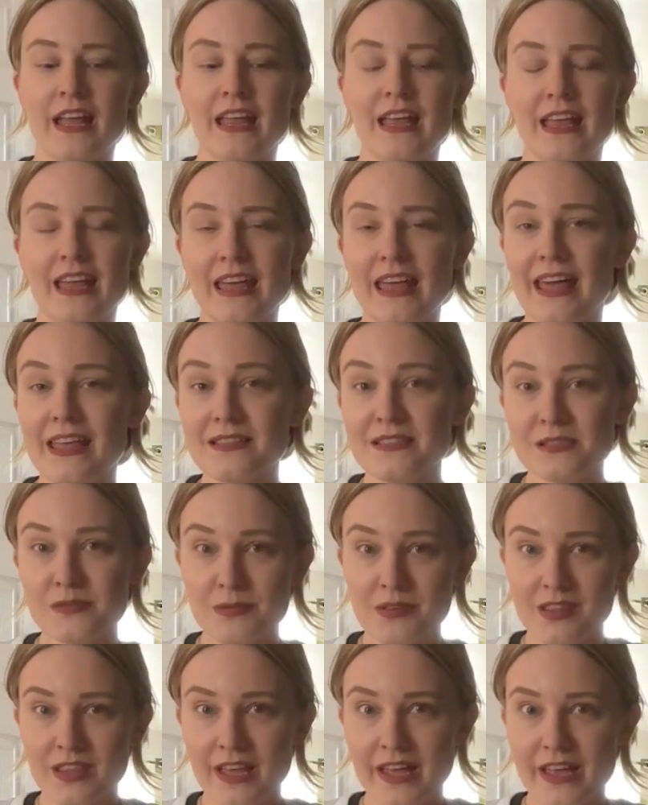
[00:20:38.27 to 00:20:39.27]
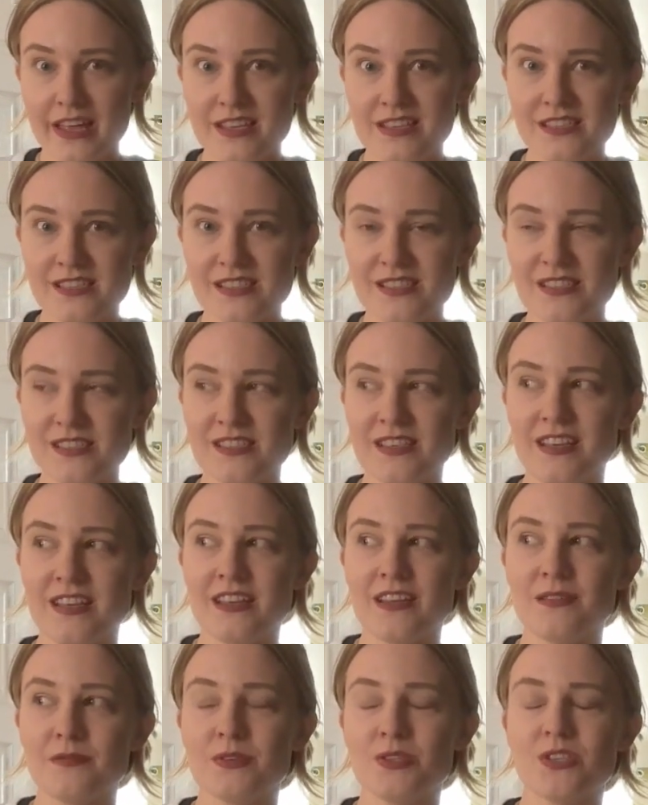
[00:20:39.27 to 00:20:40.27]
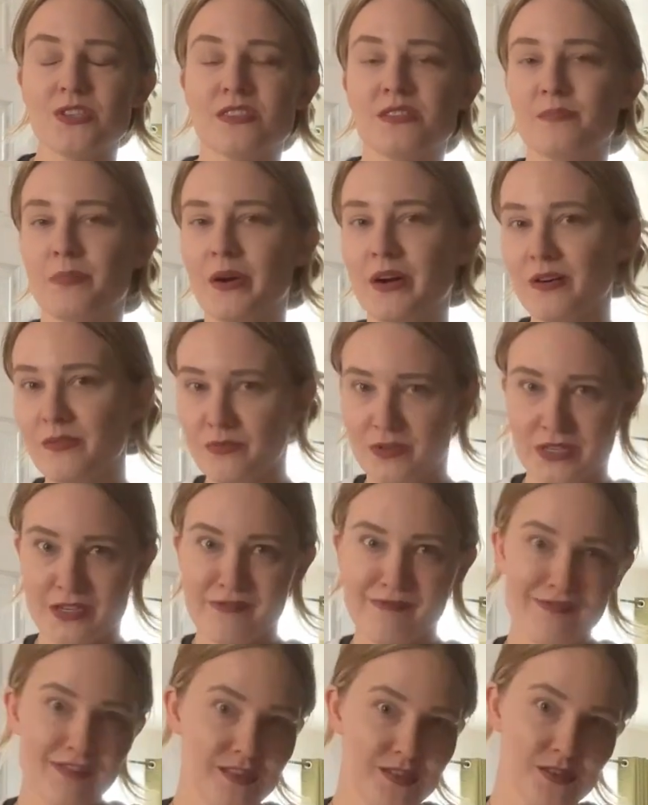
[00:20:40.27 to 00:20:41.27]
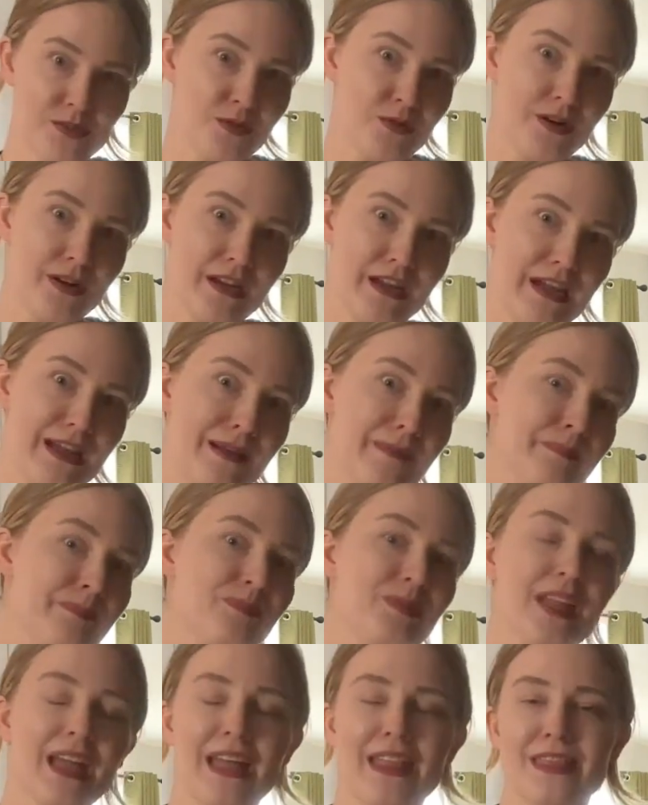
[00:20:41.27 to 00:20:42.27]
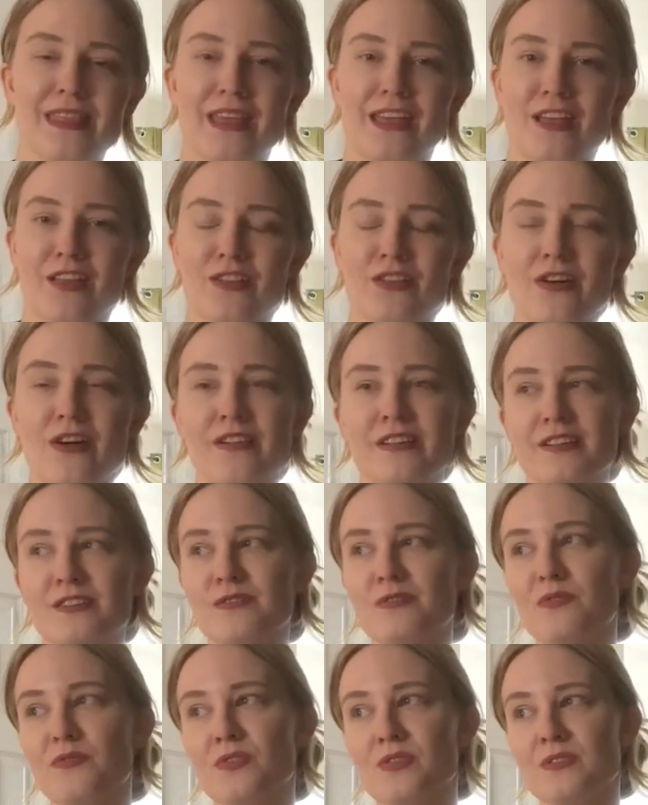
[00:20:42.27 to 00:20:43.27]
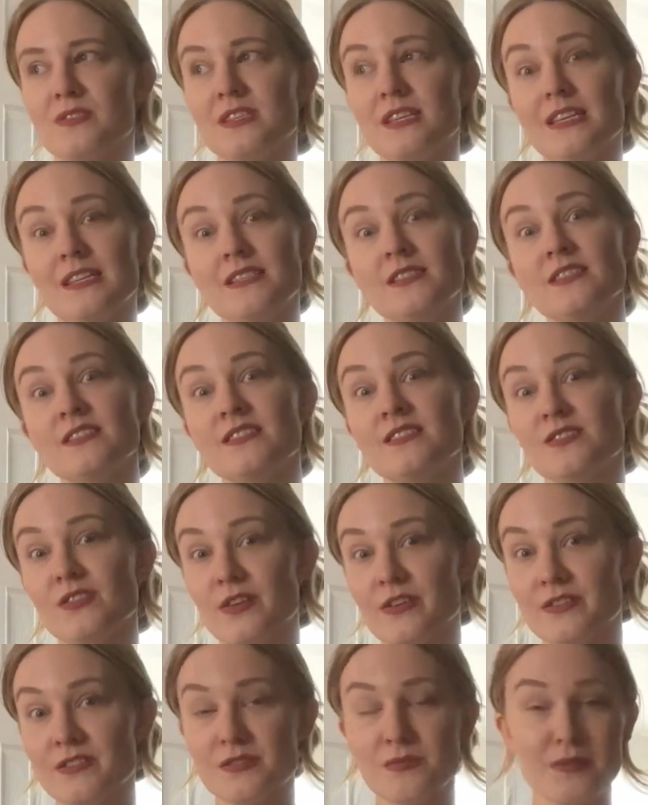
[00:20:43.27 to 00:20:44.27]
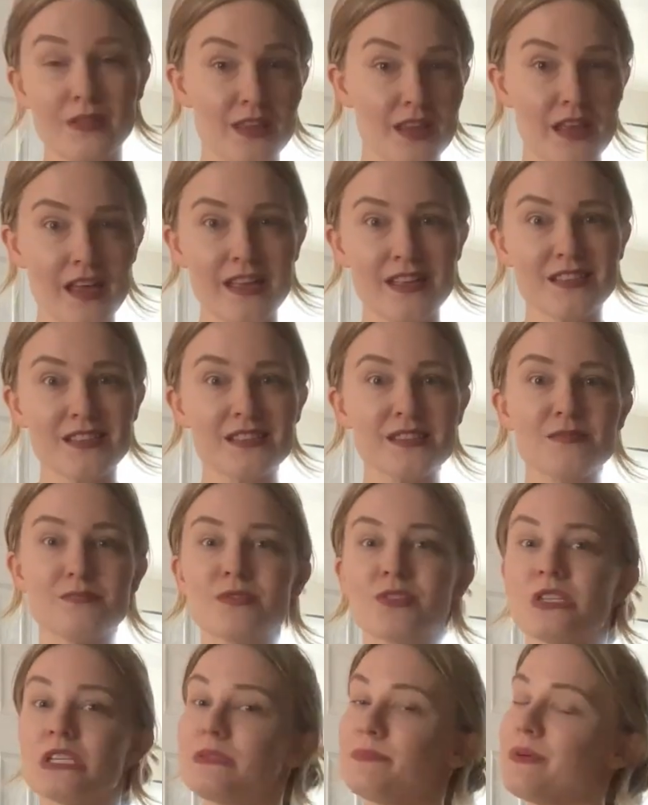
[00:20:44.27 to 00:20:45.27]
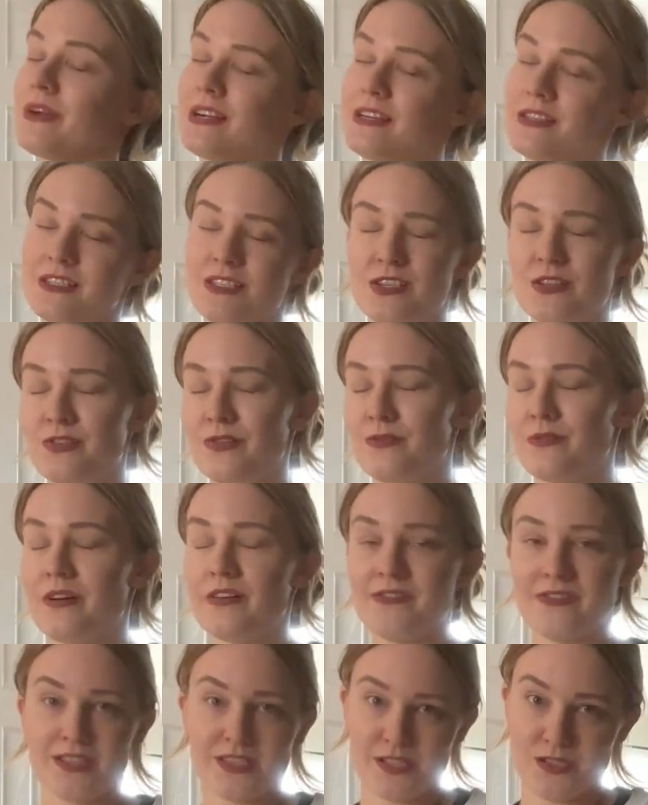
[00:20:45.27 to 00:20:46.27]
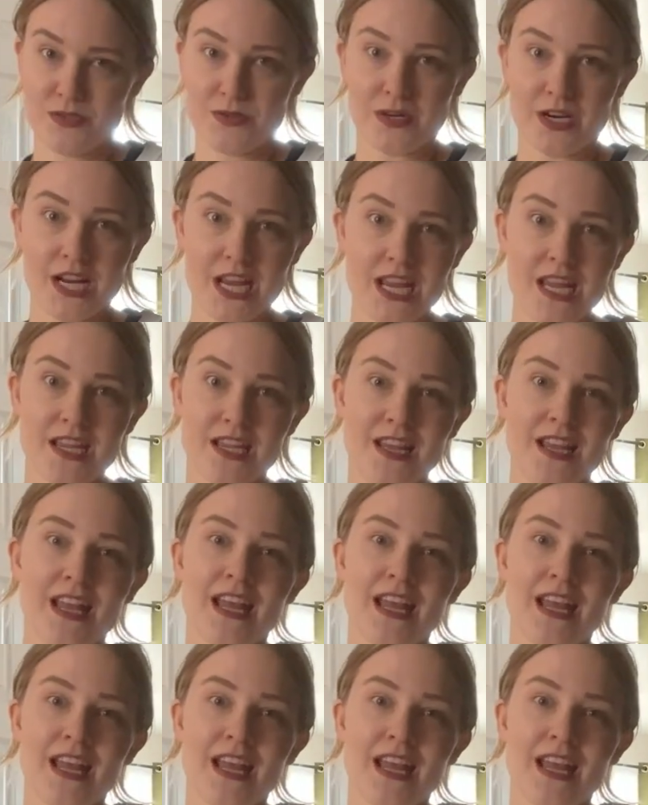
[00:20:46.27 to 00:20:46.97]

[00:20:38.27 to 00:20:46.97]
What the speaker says: It Ends With Us, which is part 1 of the story, and then Colleen Hoover's It Starts With Us, which is part 2 of the story.